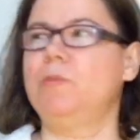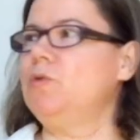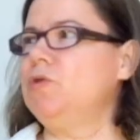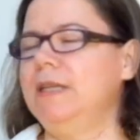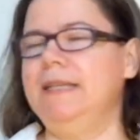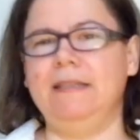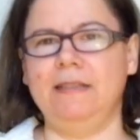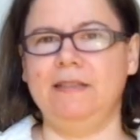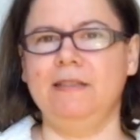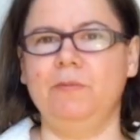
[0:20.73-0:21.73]
mostly
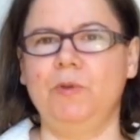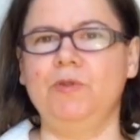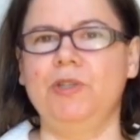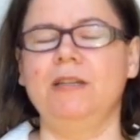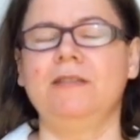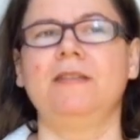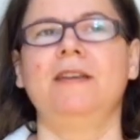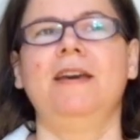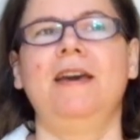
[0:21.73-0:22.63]
knitting projects,